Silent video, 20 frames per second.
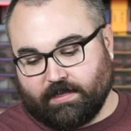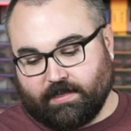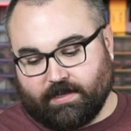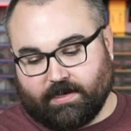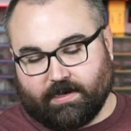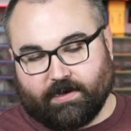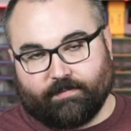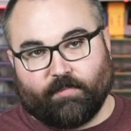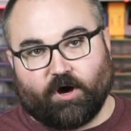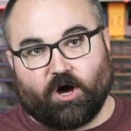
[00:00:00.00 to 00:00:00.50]

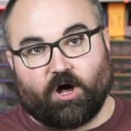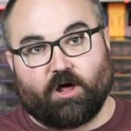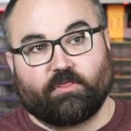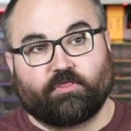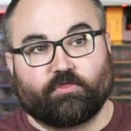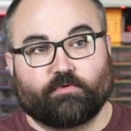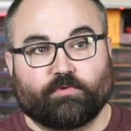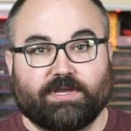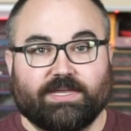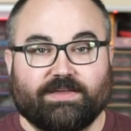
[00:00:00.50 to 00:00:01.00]
All
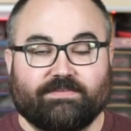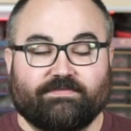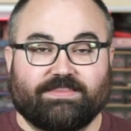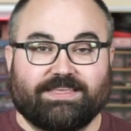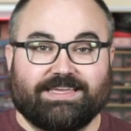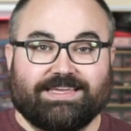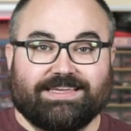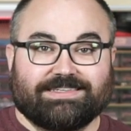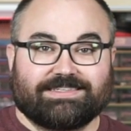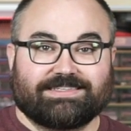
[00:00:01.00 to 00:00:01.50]
three of
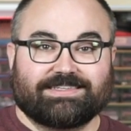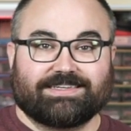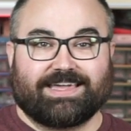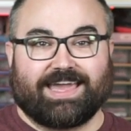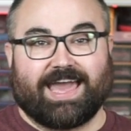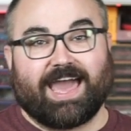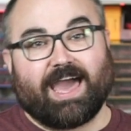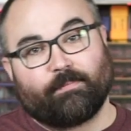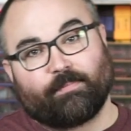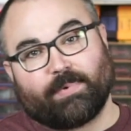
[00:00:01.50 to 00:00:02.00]
these
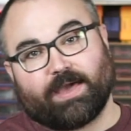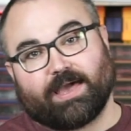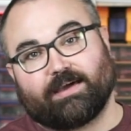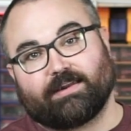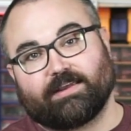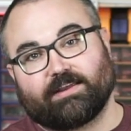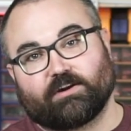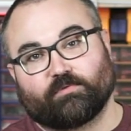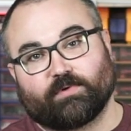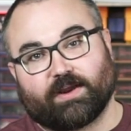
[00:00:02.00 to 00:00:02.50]
cap out
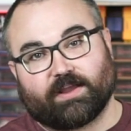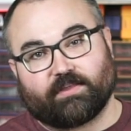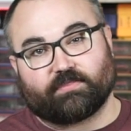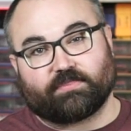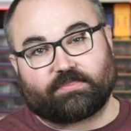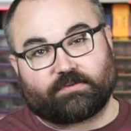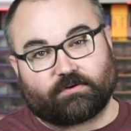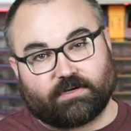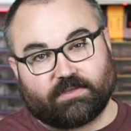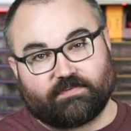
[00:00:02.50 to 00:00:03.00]
at around
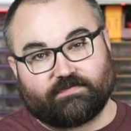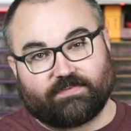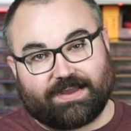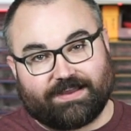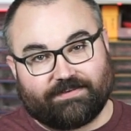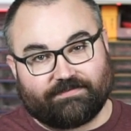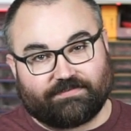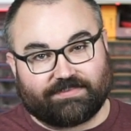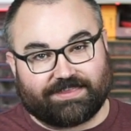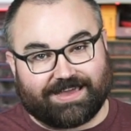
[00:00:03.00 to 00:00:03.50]

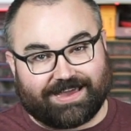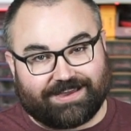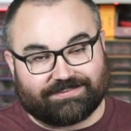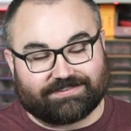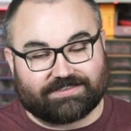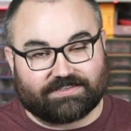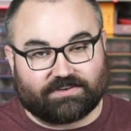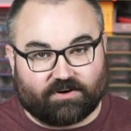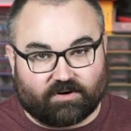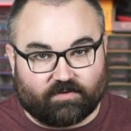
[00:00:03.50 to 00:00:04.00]

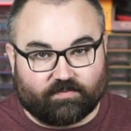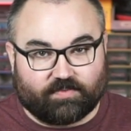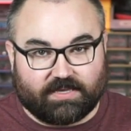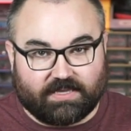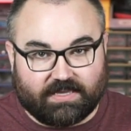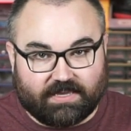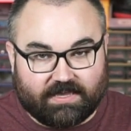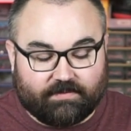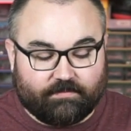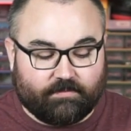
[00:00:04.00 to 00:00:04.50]
35,000
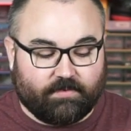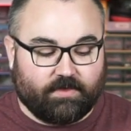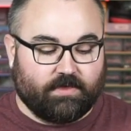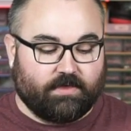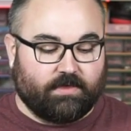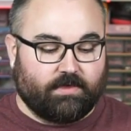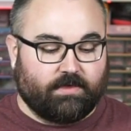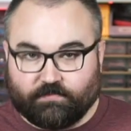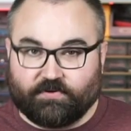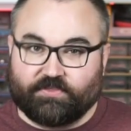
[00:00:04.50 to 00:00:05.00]
RPM.
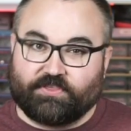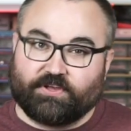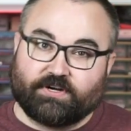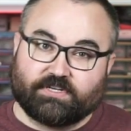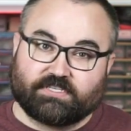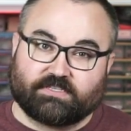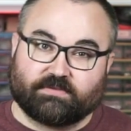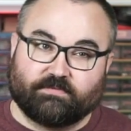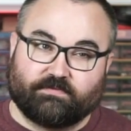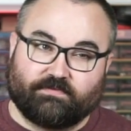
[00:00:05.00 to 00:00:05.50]
But there are
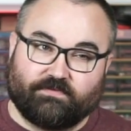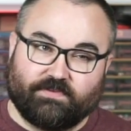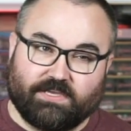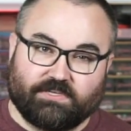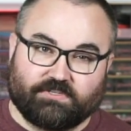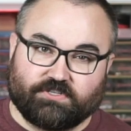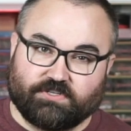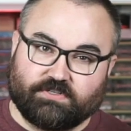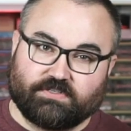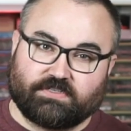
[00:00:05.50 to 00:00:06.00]
some
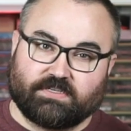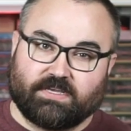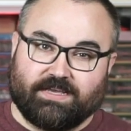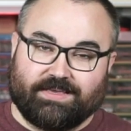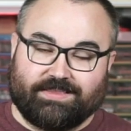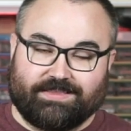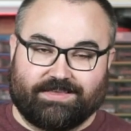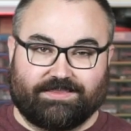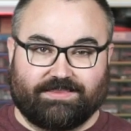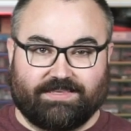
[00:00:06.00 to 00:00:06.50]
features
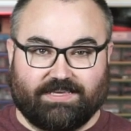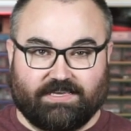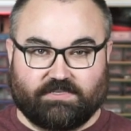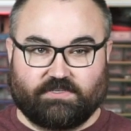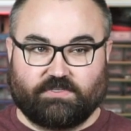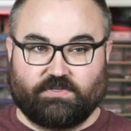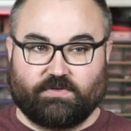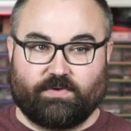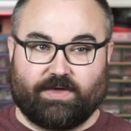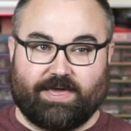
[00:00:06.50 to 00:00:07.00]
that
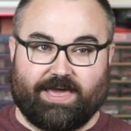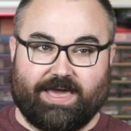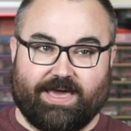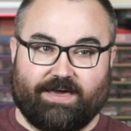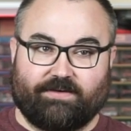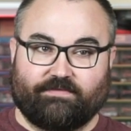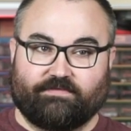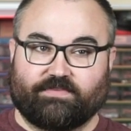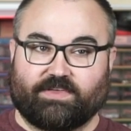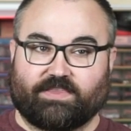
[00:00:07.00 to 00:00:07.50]
these two
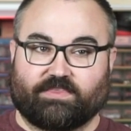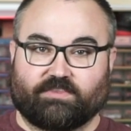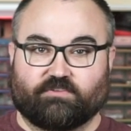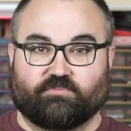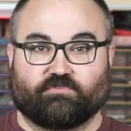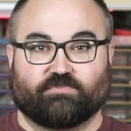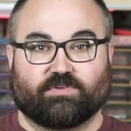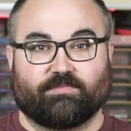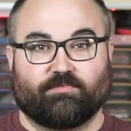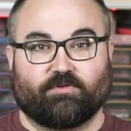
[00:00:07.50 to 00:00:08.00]
have that the
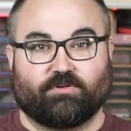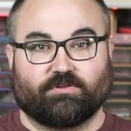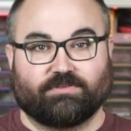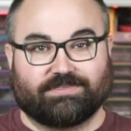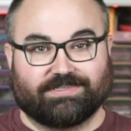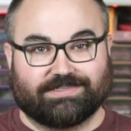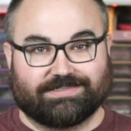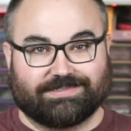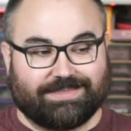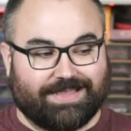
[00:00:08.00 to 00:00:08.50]
Dremel
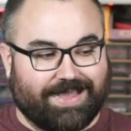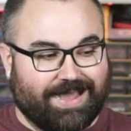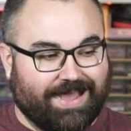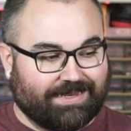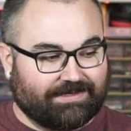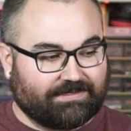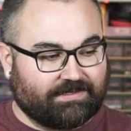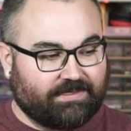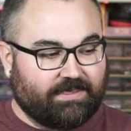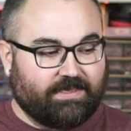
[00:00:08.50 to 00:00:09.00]
does
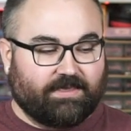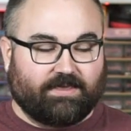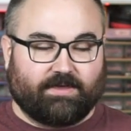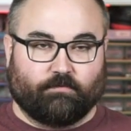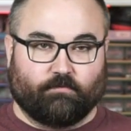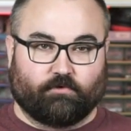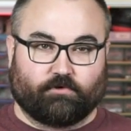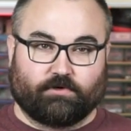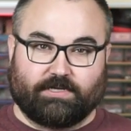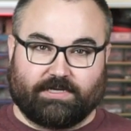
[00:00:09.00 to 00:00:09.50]
not.
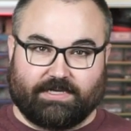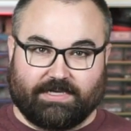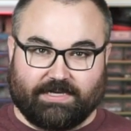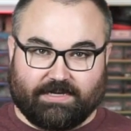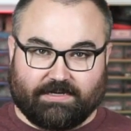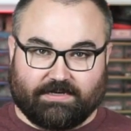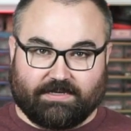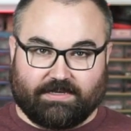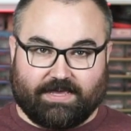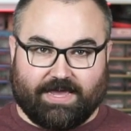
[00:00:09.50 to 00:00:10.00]
And we're going to get
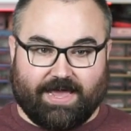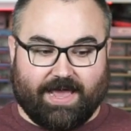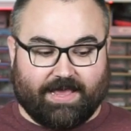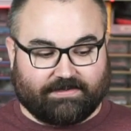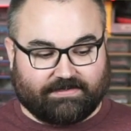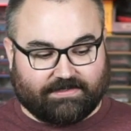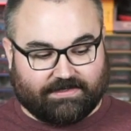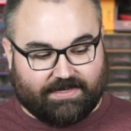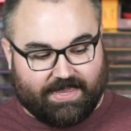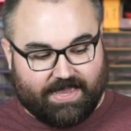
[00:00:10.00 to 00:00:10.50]
into that
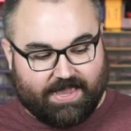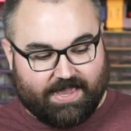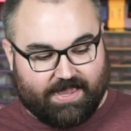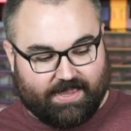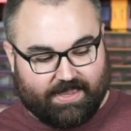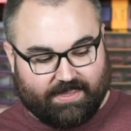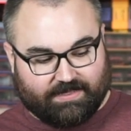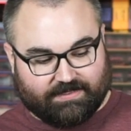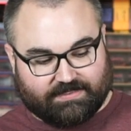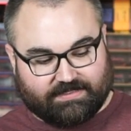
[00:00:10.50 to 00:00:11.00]
today
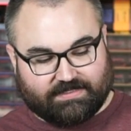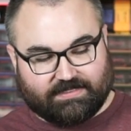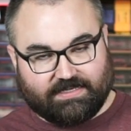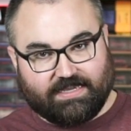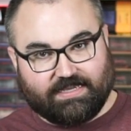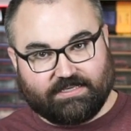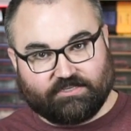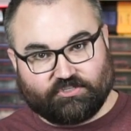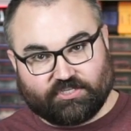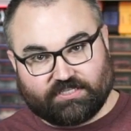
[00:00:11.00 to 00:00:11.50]
and
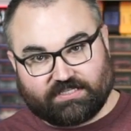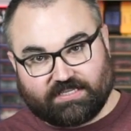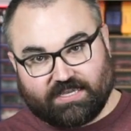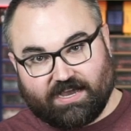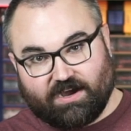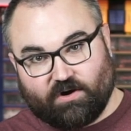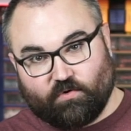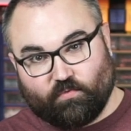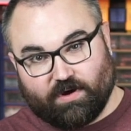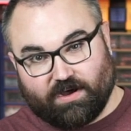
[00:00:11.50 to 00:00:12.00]
see just
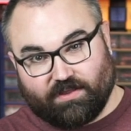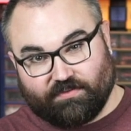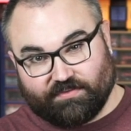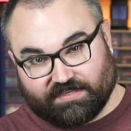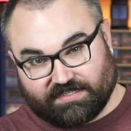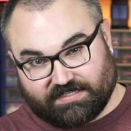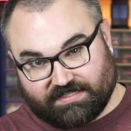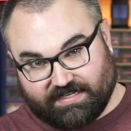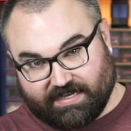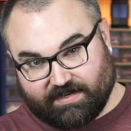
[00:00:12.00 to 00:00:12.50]
how well
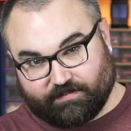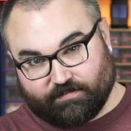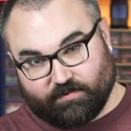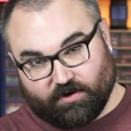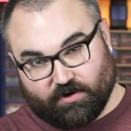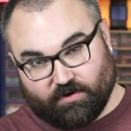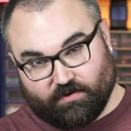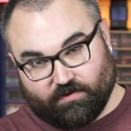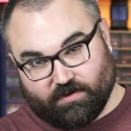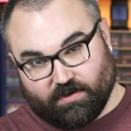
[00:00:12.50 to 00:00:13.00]
this
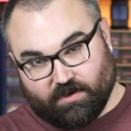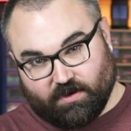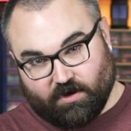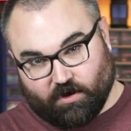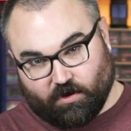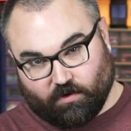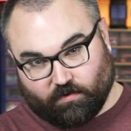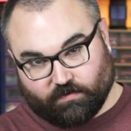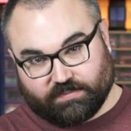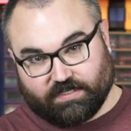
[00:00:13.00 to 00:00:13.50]
Teccpo
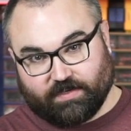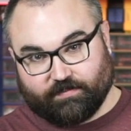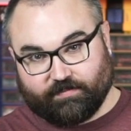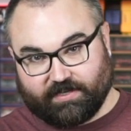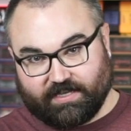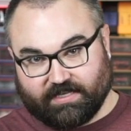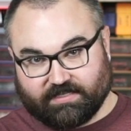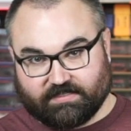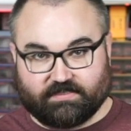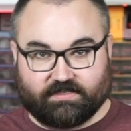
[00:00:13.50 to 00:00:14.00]
holds up
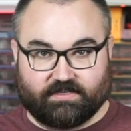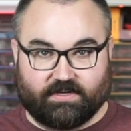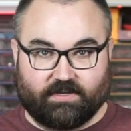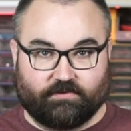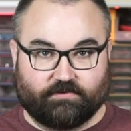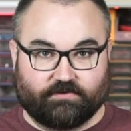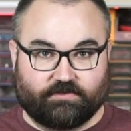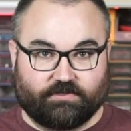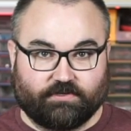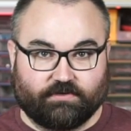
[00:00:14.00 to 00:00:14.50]
against the
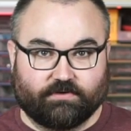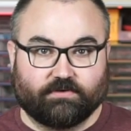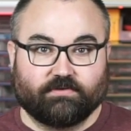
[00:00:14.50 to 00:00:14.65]
other two.